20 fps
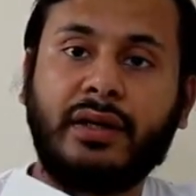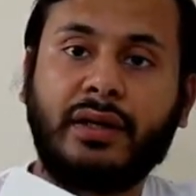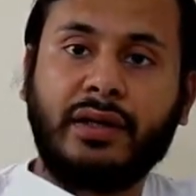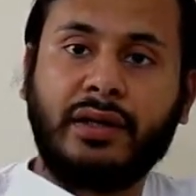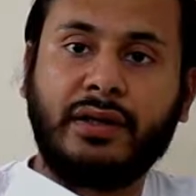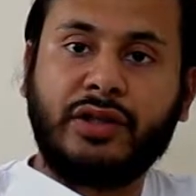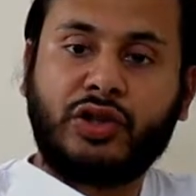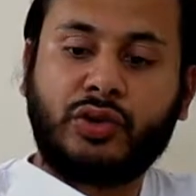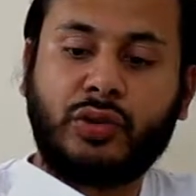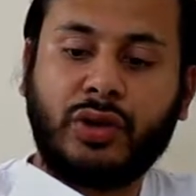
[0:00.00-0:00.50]

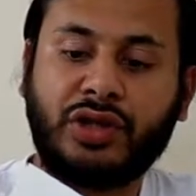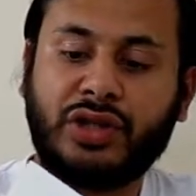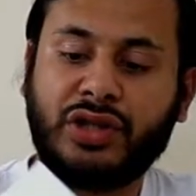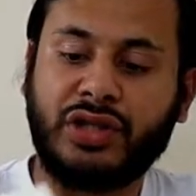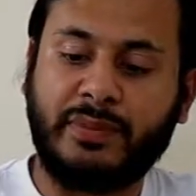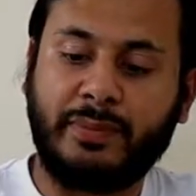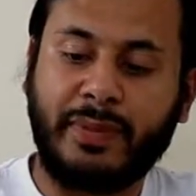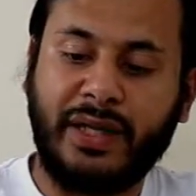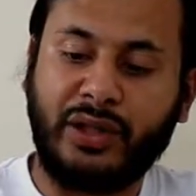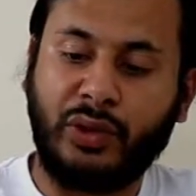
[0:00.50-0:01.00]

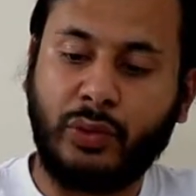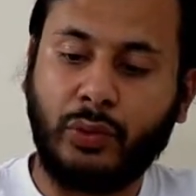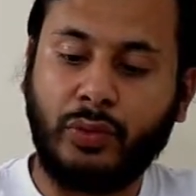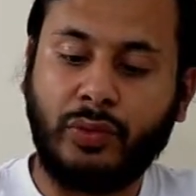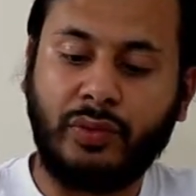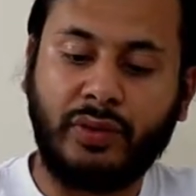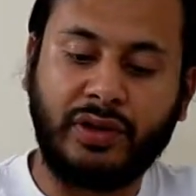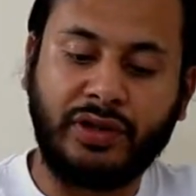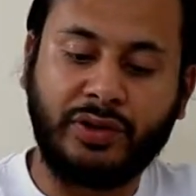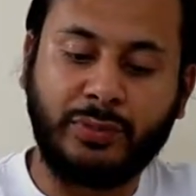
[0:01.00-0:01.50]
Instructions manual,
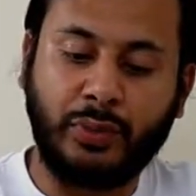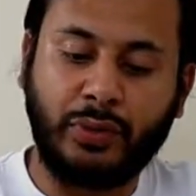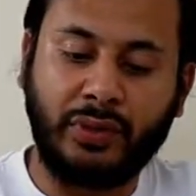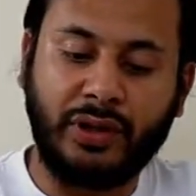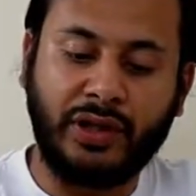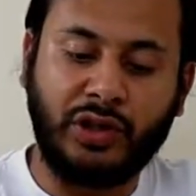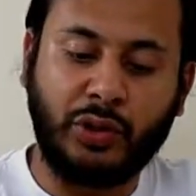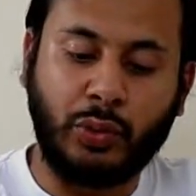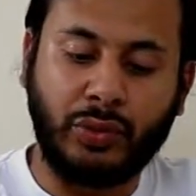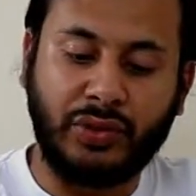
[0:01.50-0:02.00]
let's put
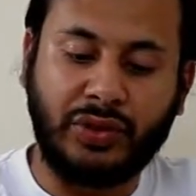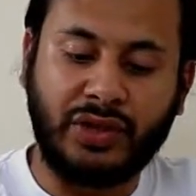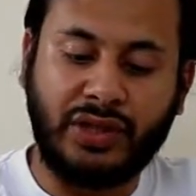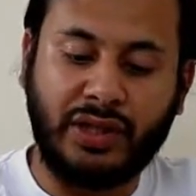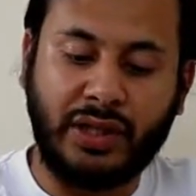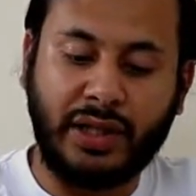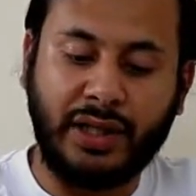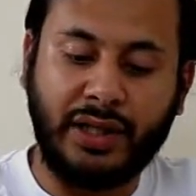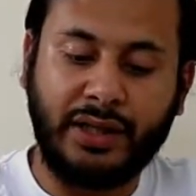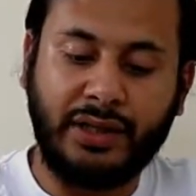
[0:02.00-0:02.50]
that to a
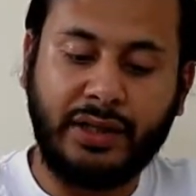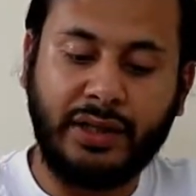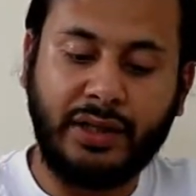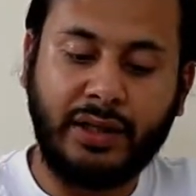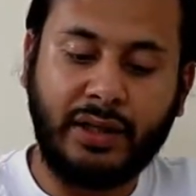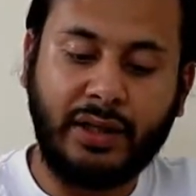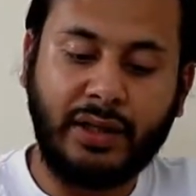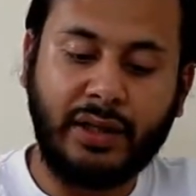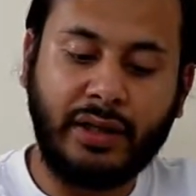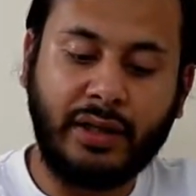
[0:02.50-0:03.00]
side.
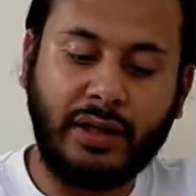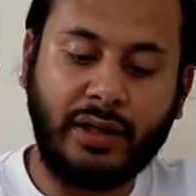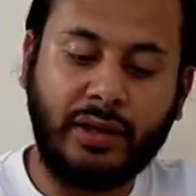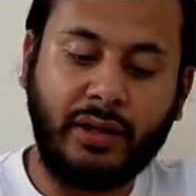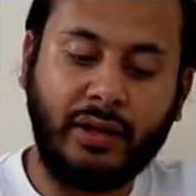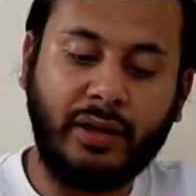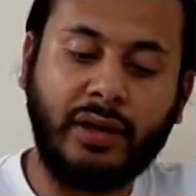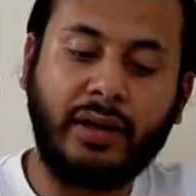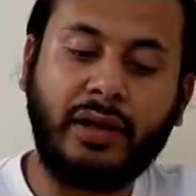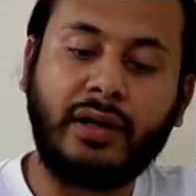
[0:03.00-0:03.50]

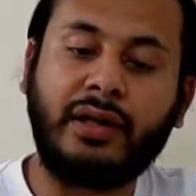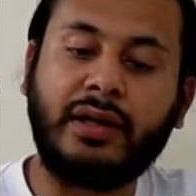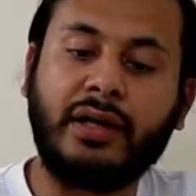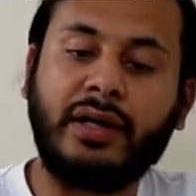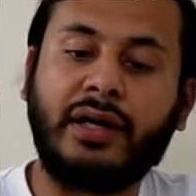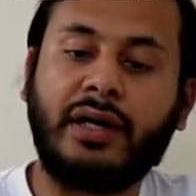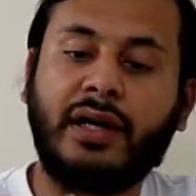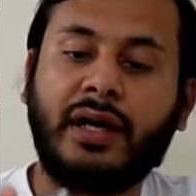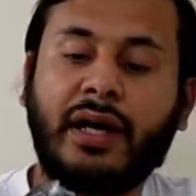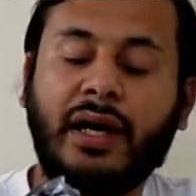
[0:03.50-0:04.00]

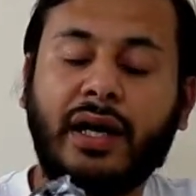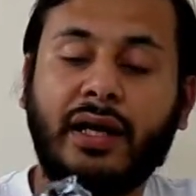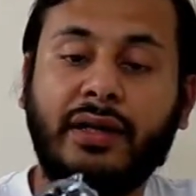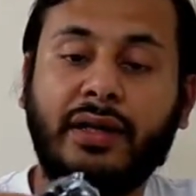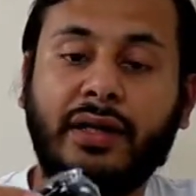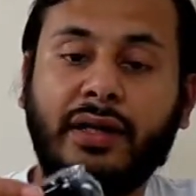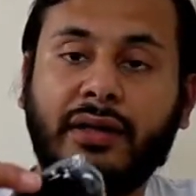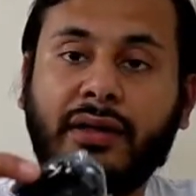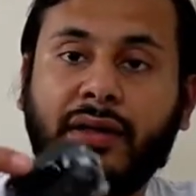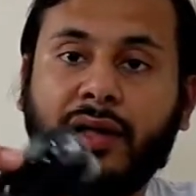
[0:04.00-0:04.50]
And
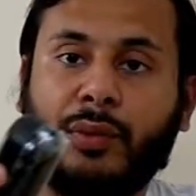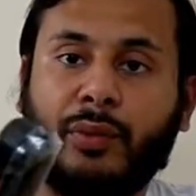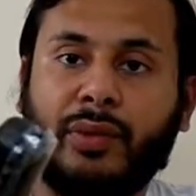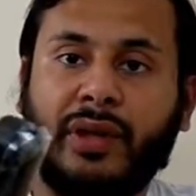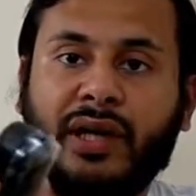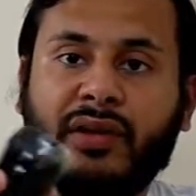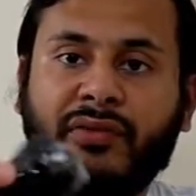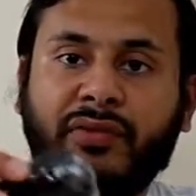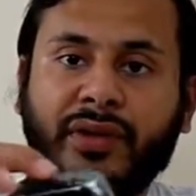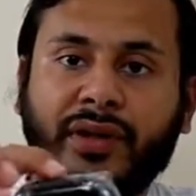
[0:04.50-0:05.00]
there we
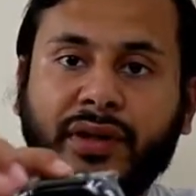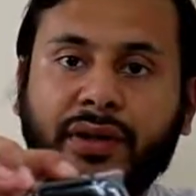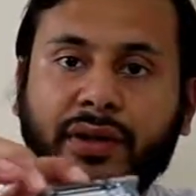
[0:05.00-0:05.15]
have it.